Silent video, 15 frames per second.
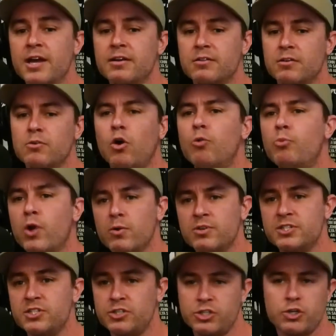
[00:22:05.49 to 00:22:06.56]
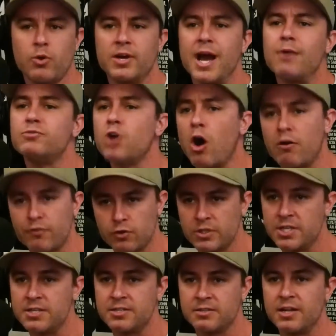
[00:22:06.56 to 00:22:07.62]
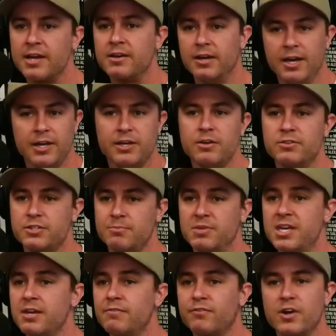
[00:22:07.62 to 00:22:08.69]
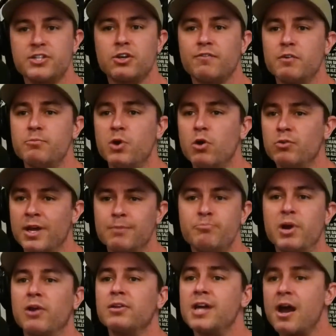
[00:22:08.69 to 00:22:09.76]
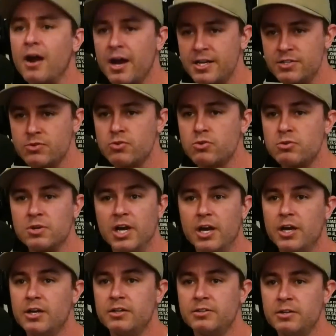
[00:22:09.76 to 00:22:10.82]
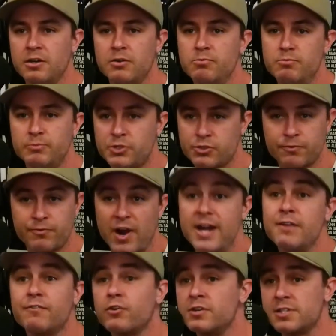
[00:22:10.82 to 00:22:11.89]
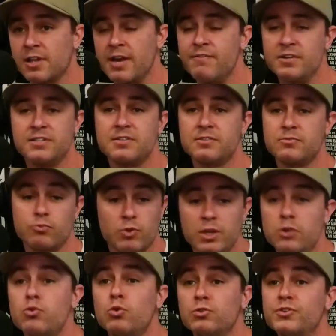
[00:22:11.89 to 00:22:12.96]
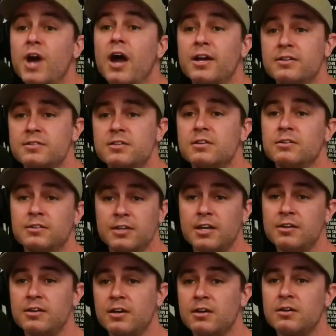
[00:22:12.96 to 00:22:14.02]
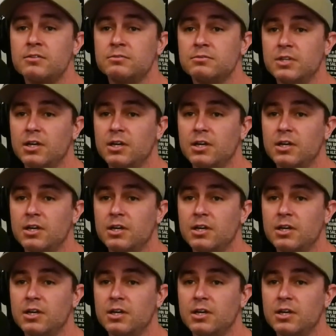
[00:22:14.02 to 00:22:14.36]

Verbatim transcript: the whole point was just showing how awful it is, and some kid fresh off the boat, barely out of high school, fighting for his life, and it's this really cool dying scene. And I